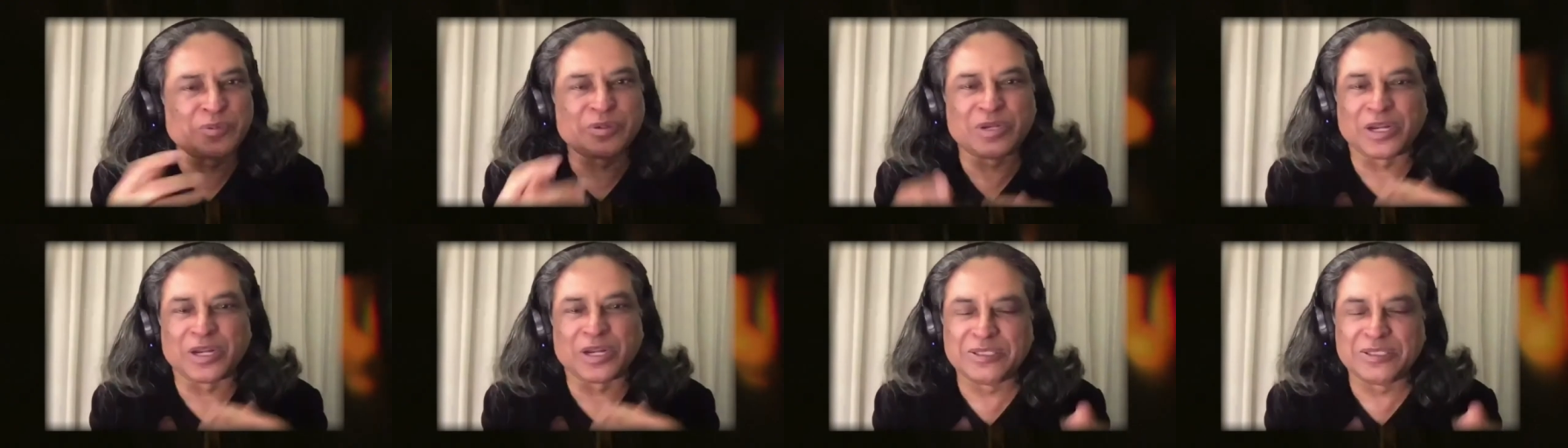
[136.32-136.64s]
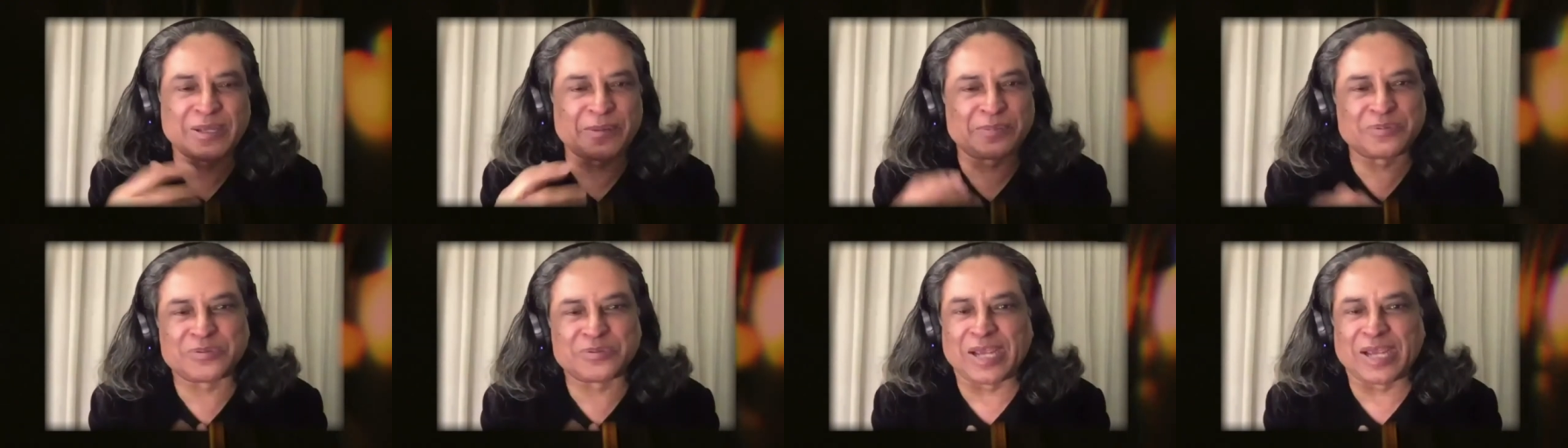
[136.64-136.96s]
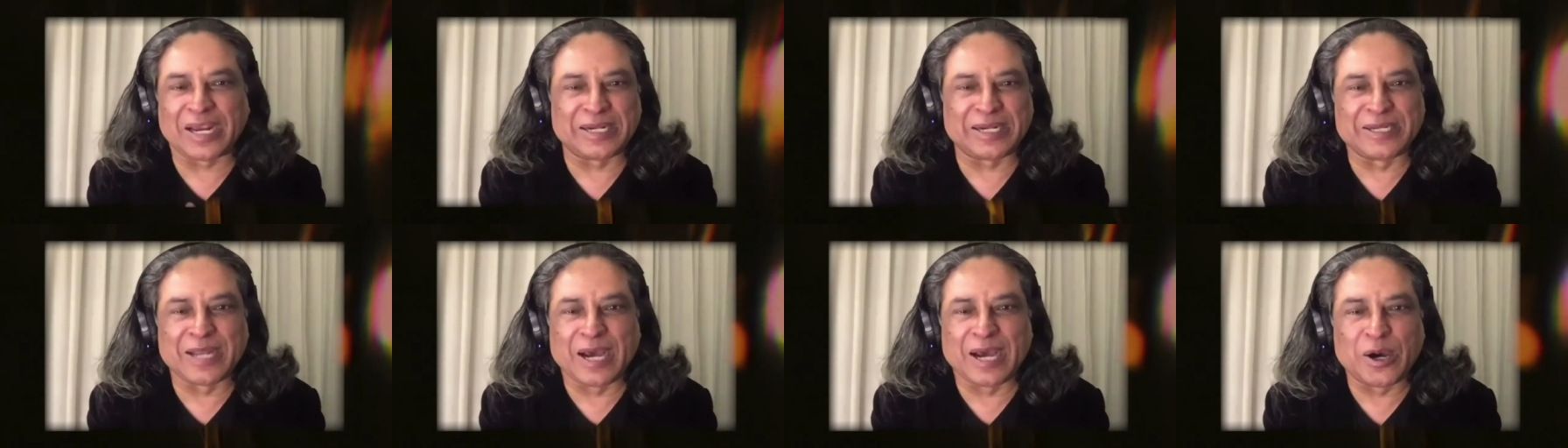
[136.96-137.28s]
turns
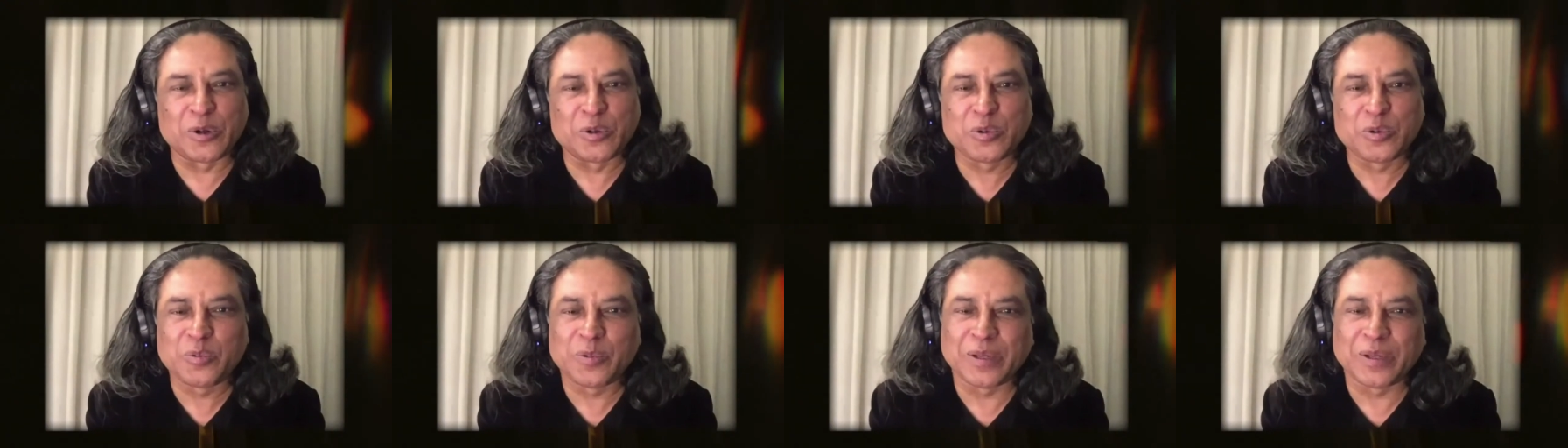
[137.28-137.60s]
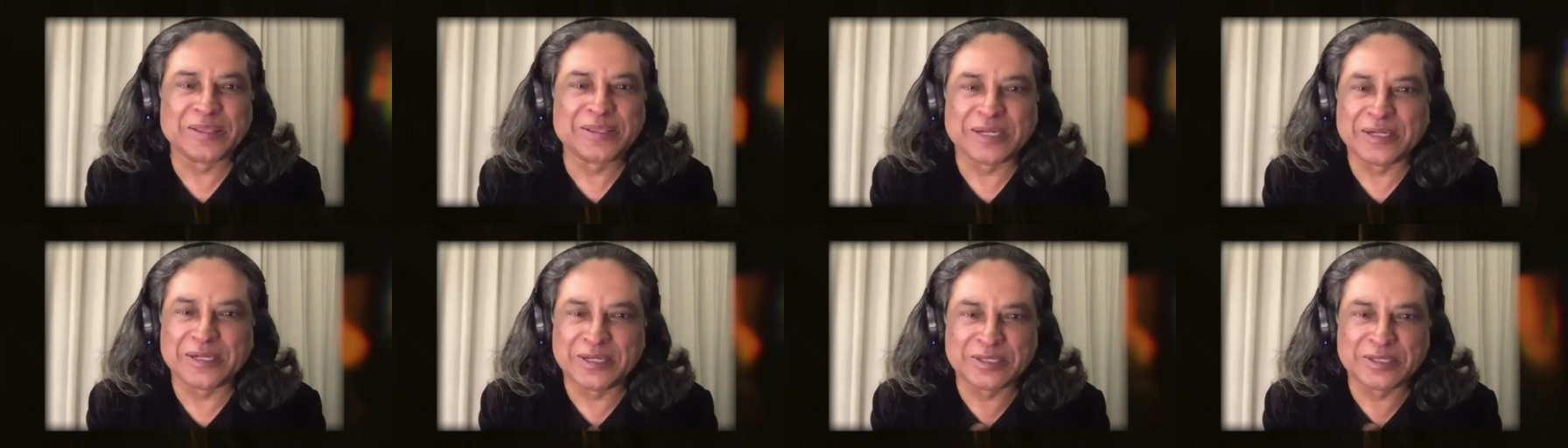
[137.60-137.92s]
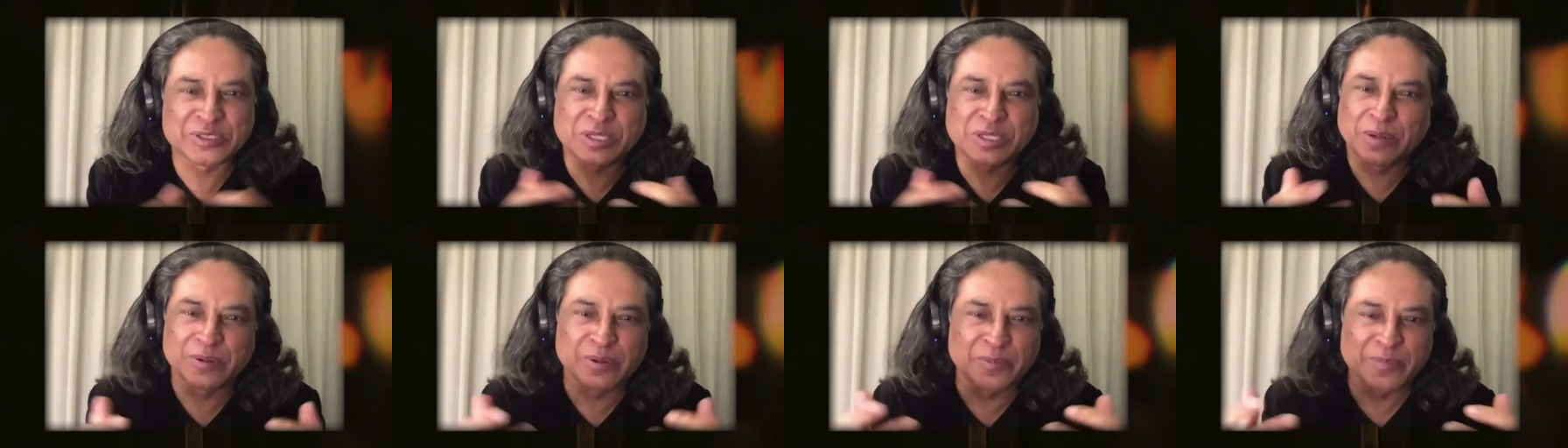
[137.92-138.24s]
upside down when they
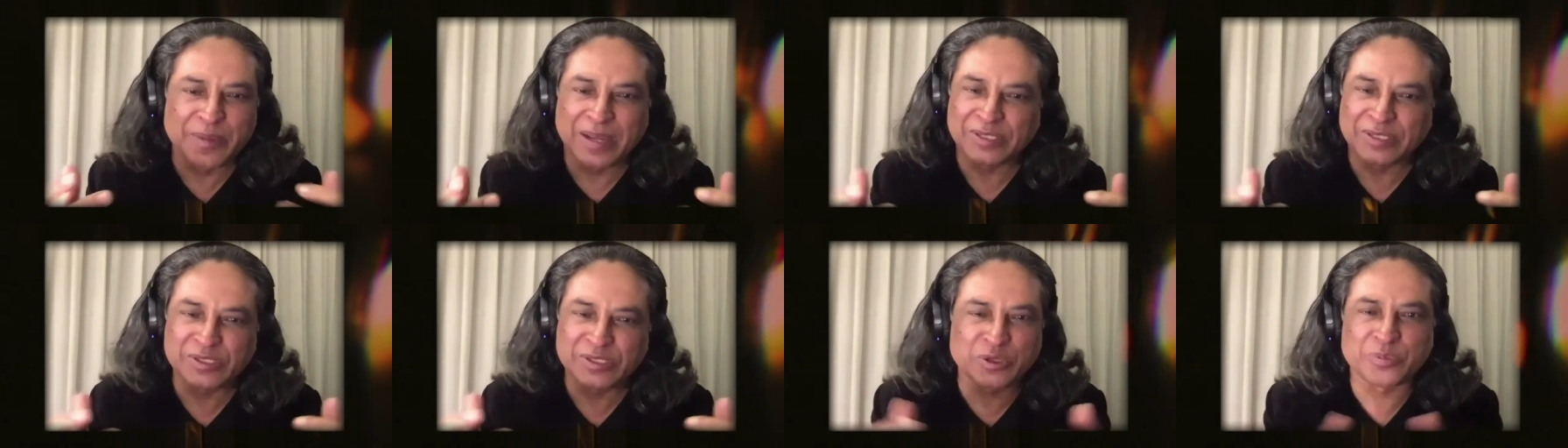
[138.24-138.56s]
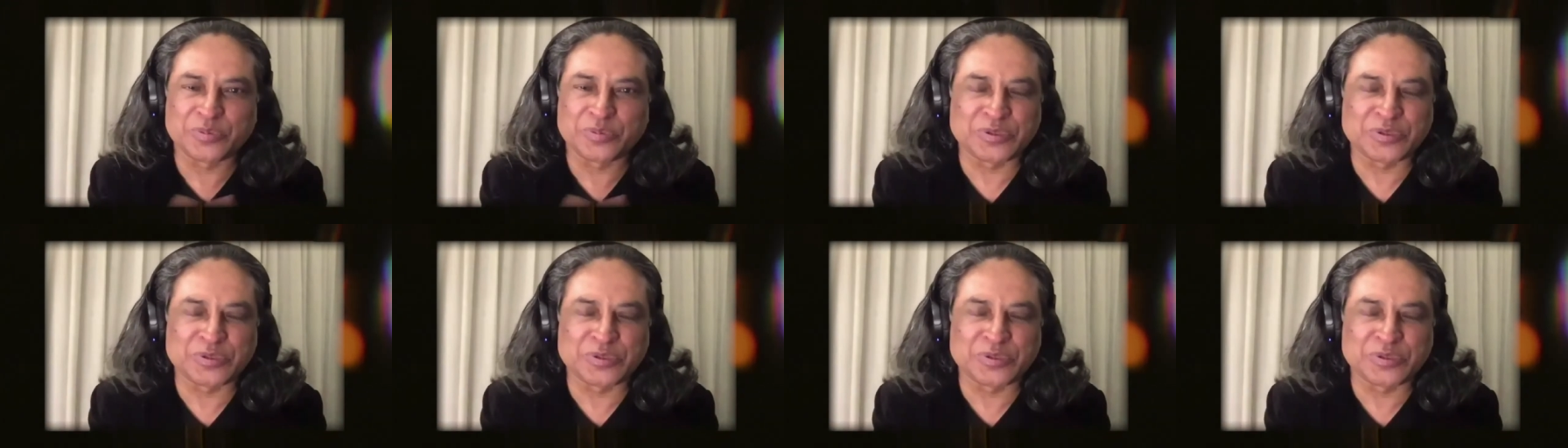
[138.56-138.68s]
discover magic of